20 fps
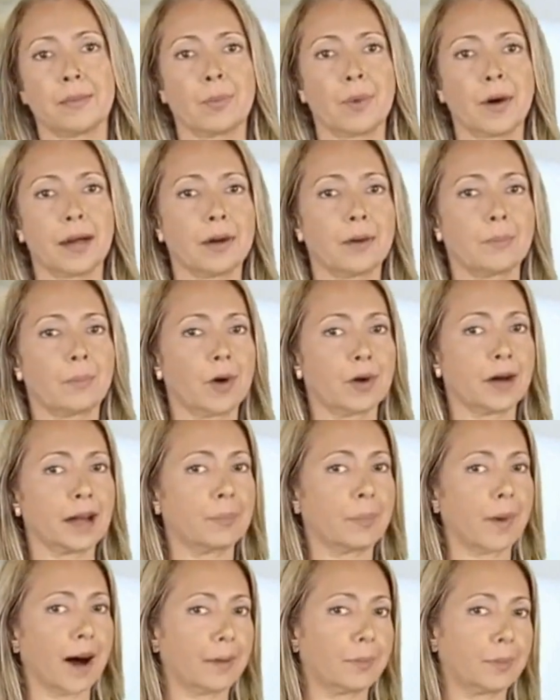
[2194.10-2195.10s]
When the
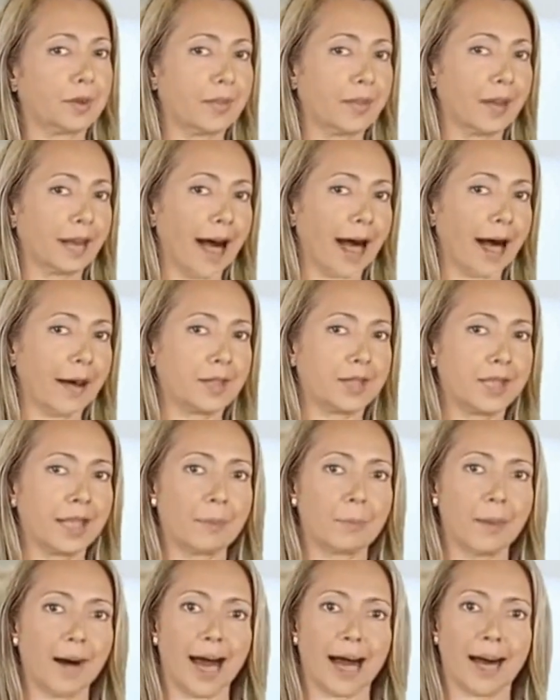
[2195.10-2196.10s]
body pumps the
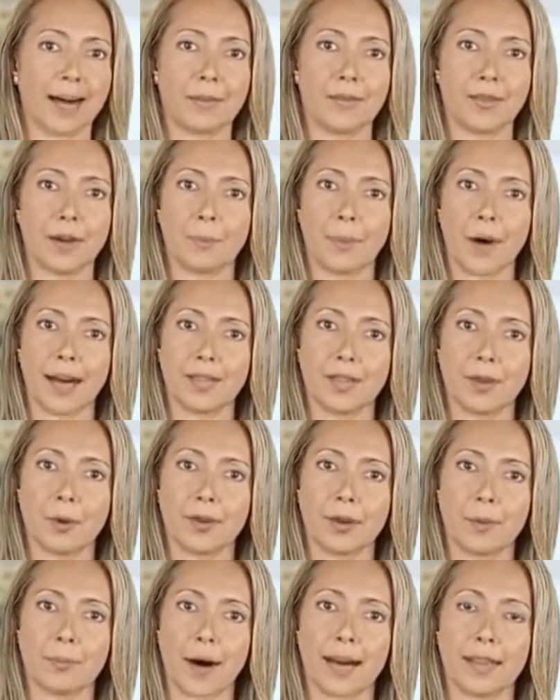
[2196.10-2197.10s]
calcium out of the
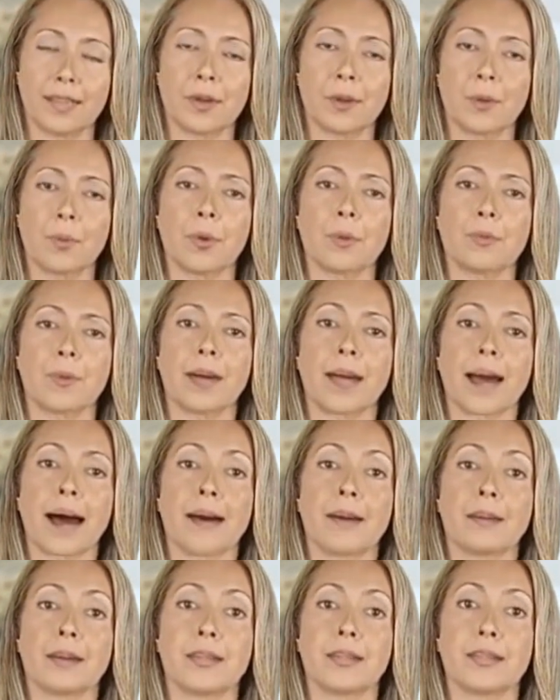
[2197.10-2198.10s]
muscle will
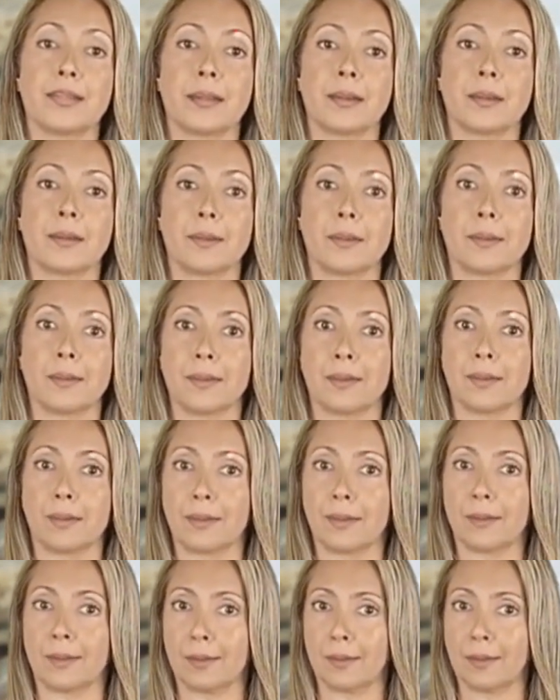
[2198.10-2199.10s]
relax.
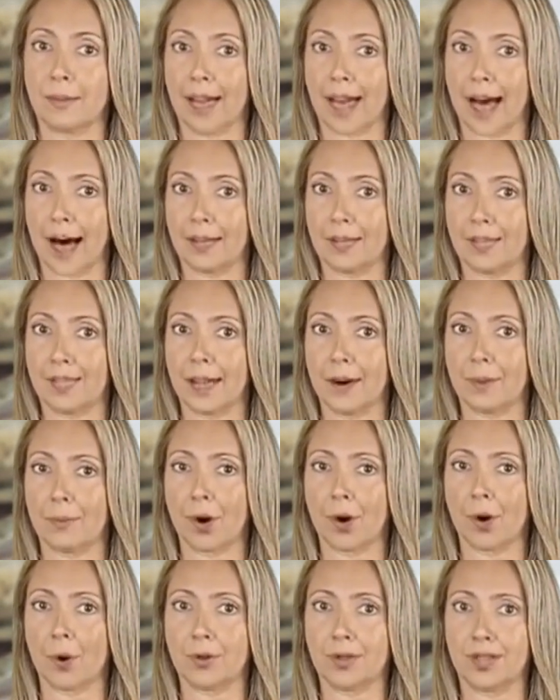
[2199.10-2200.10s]
Calcium
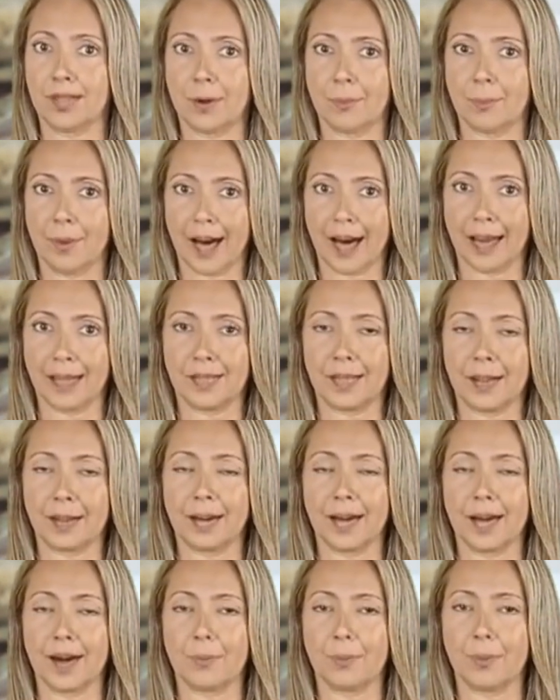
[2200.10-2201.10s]
also plays a
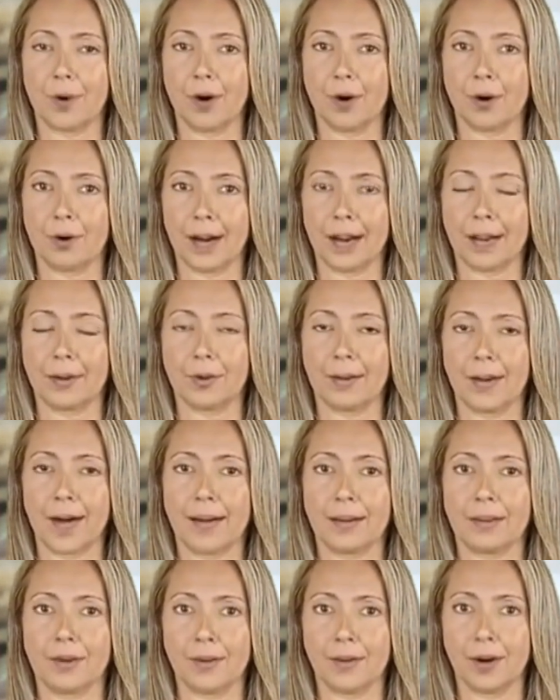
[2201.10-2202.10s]
key role in
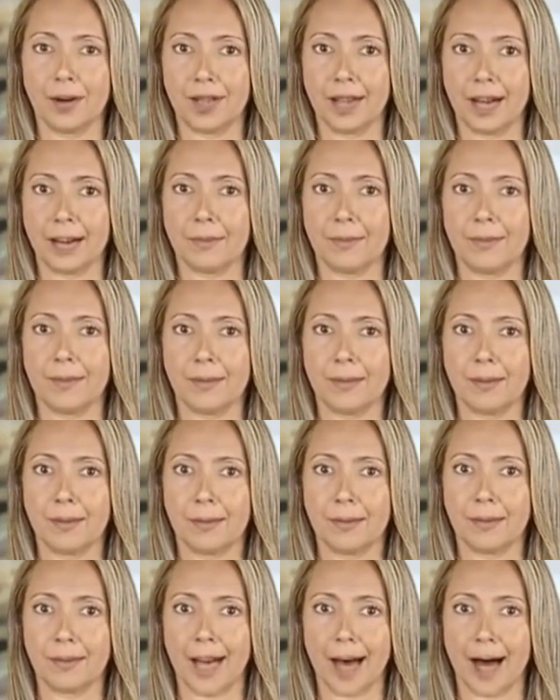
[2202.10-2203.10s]
blood clotting.
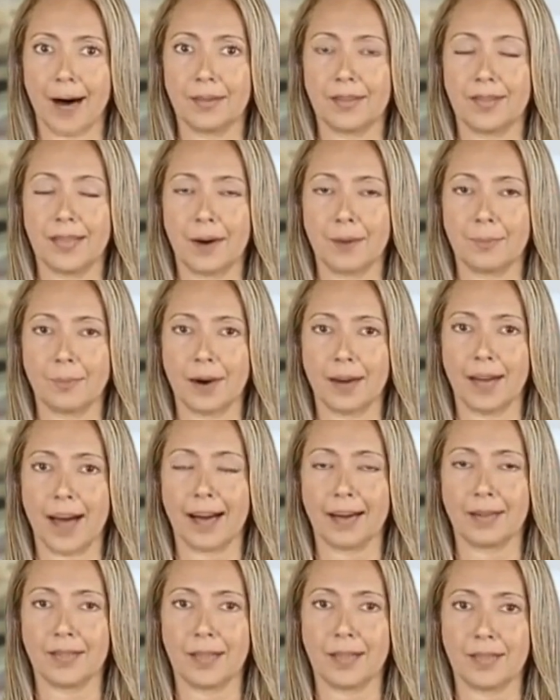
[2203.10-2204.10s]
Calcium
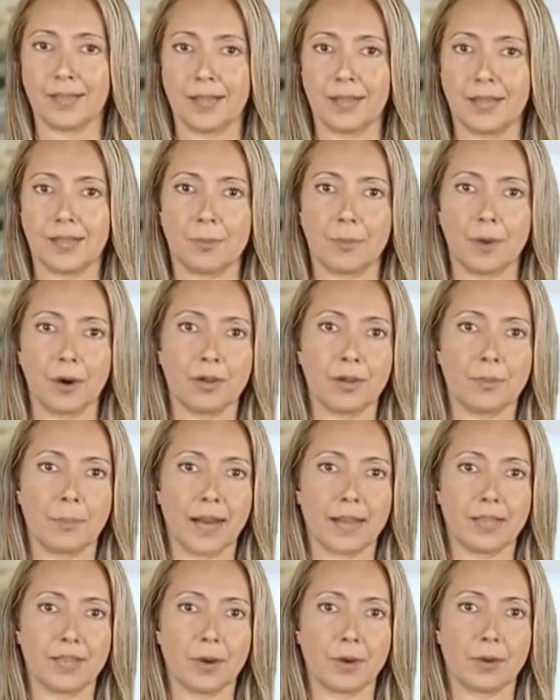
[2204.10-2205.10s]
relaxes the smooth
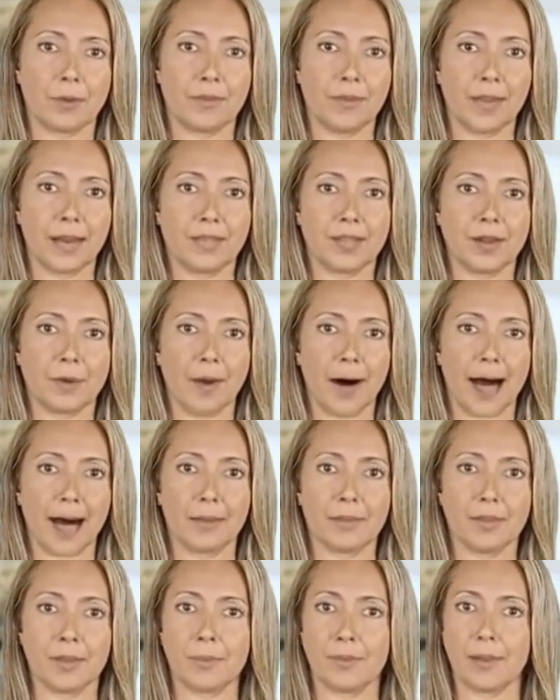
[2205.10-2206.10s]
muscle that
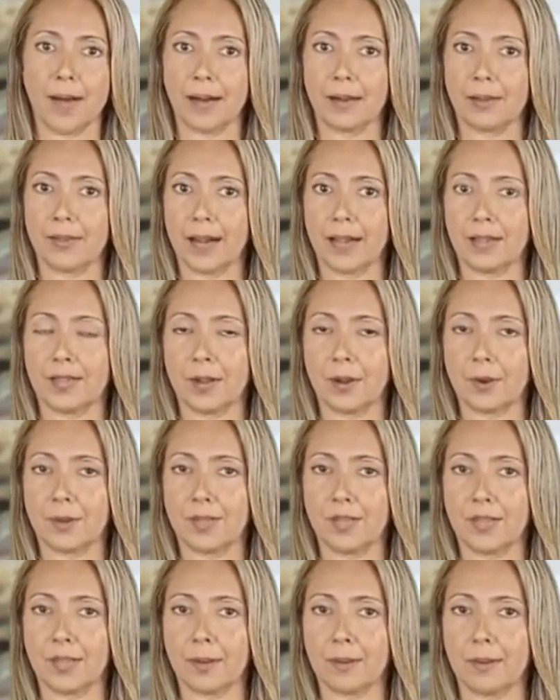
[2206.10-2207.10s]
surrounds blood
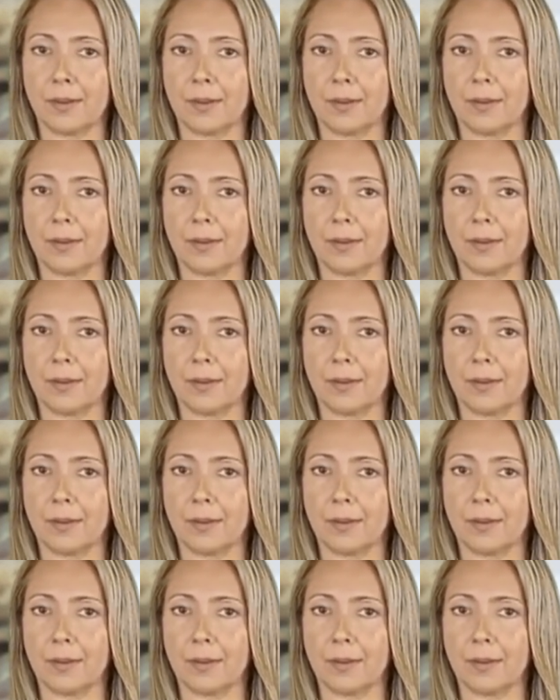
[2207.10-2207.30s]
vessels.